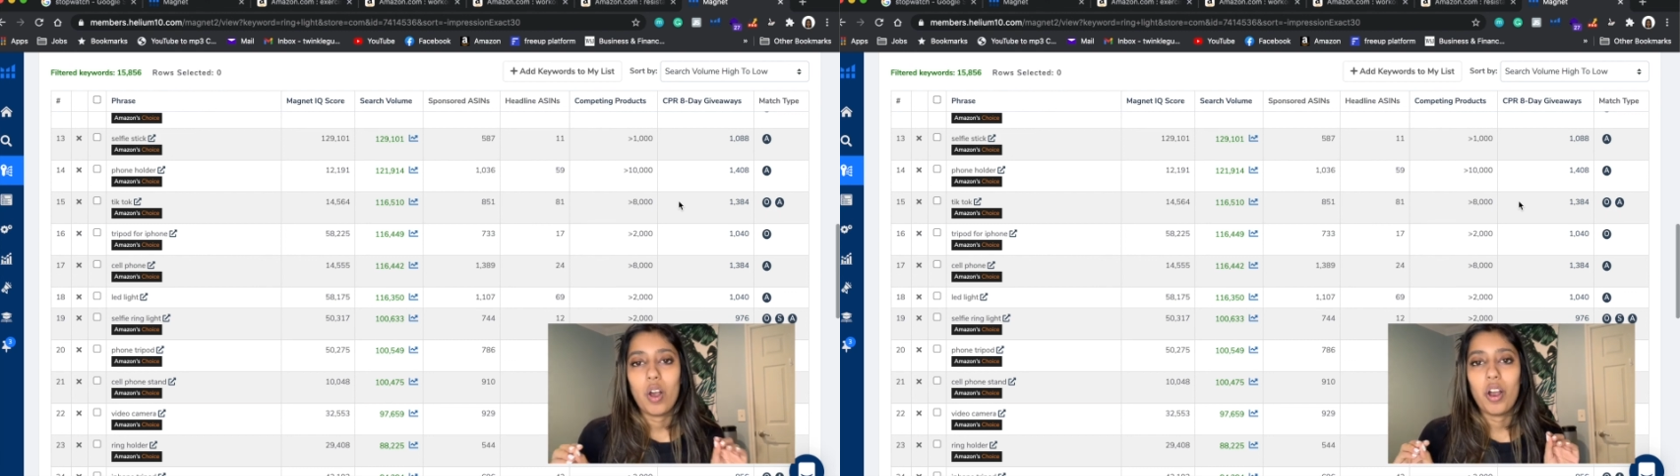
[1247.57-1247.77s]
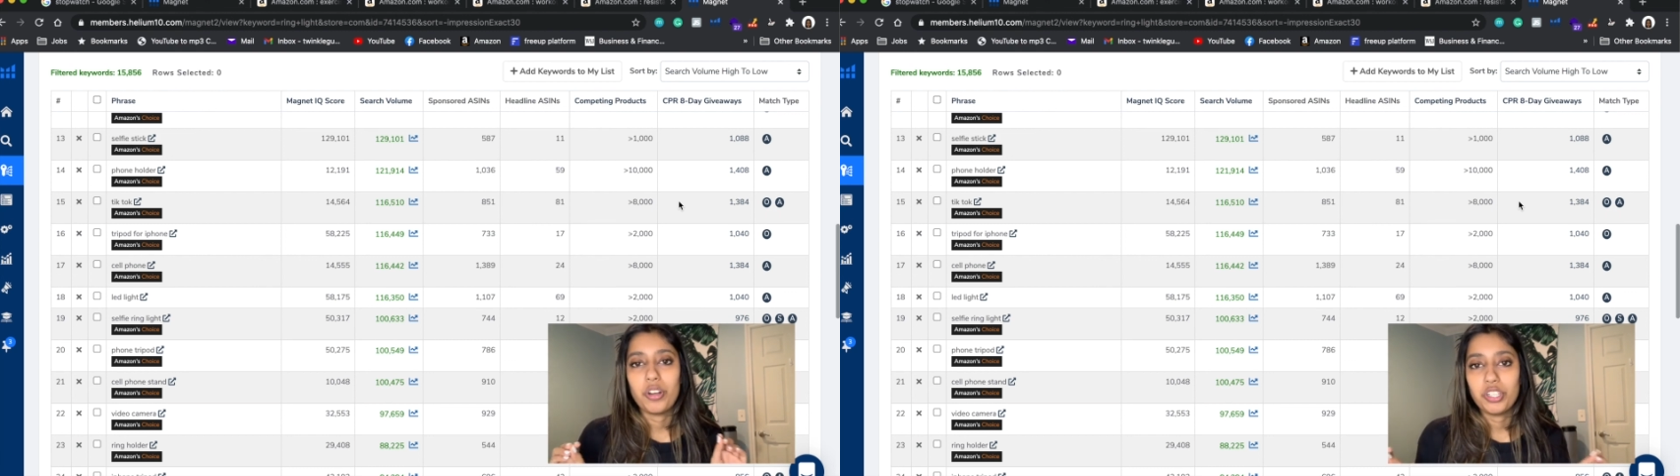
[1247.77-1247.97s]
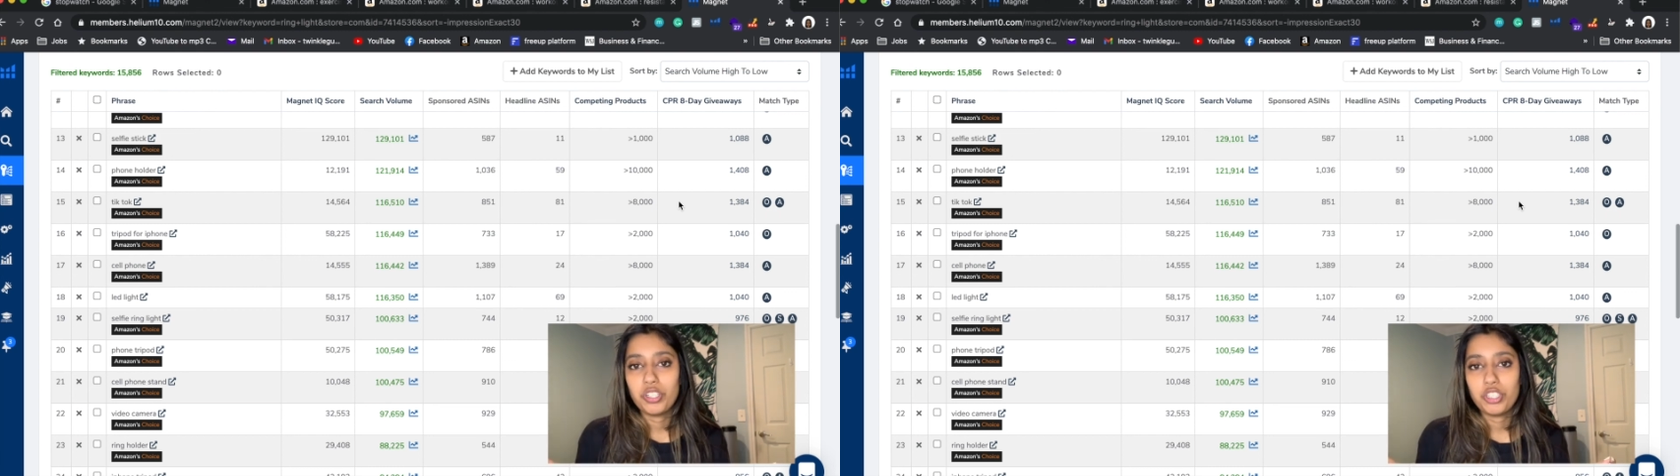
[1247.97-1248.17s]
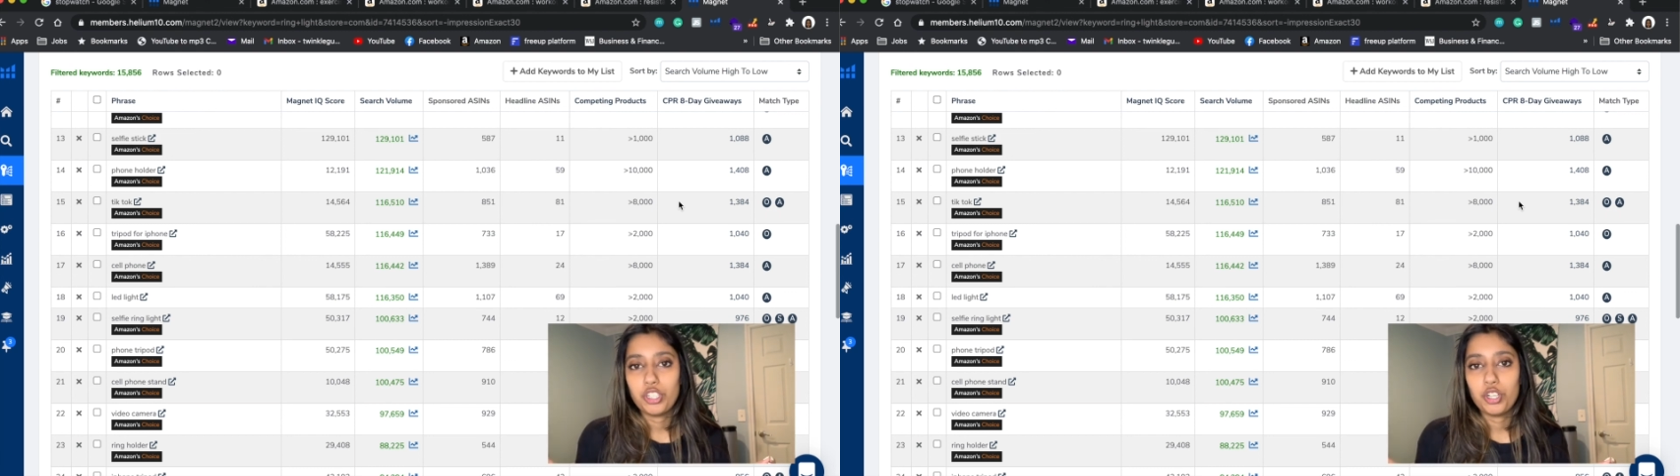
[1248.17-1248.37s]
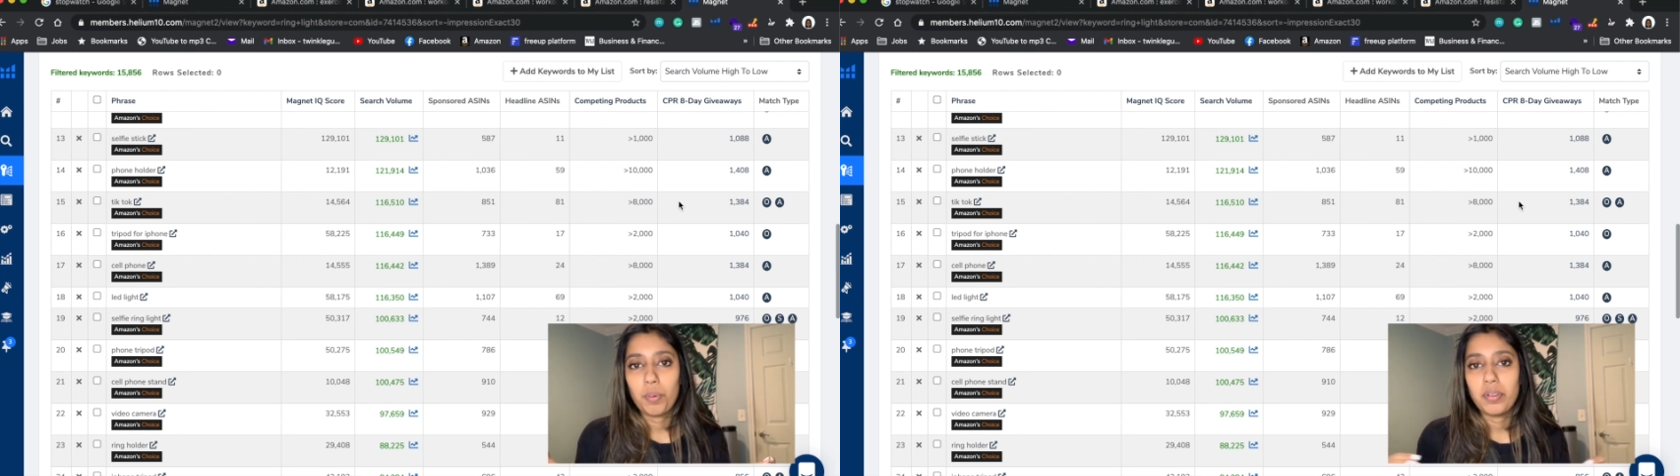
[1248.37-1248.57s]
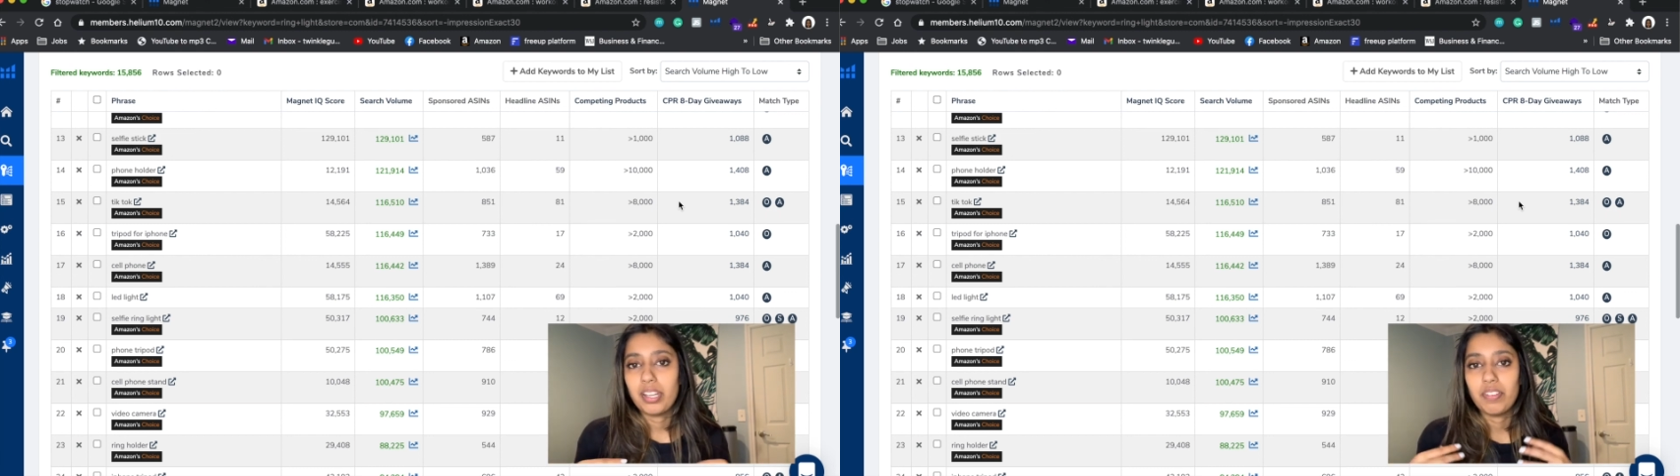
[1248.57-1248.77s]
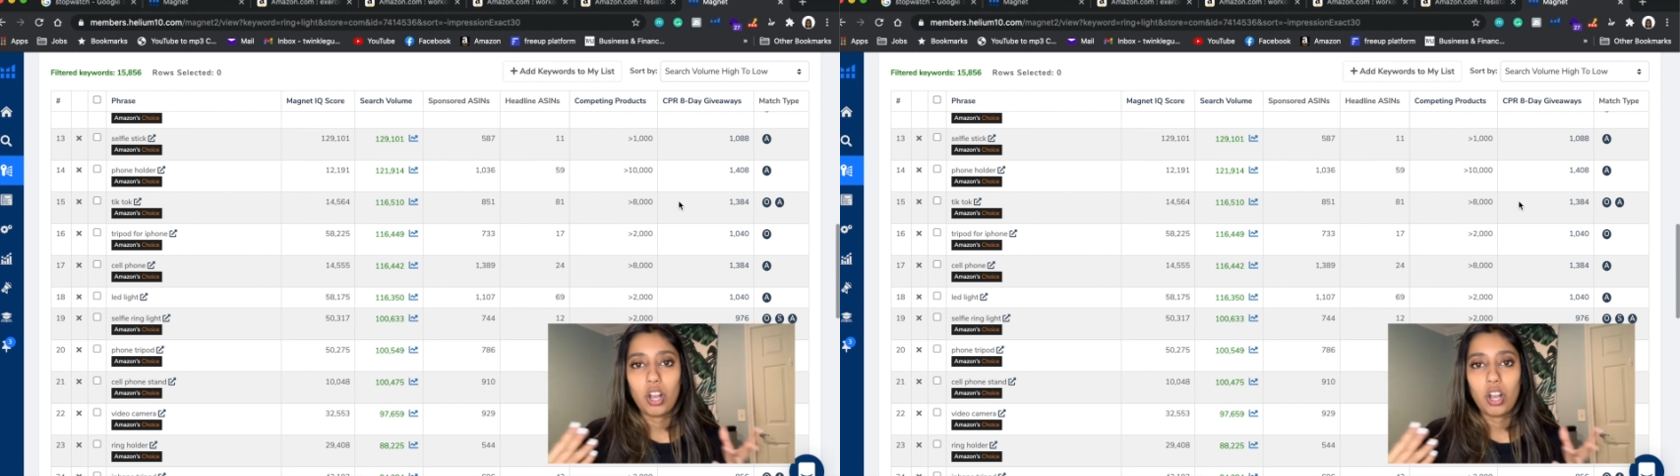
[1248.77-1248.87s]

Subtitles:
on YouTube and leave a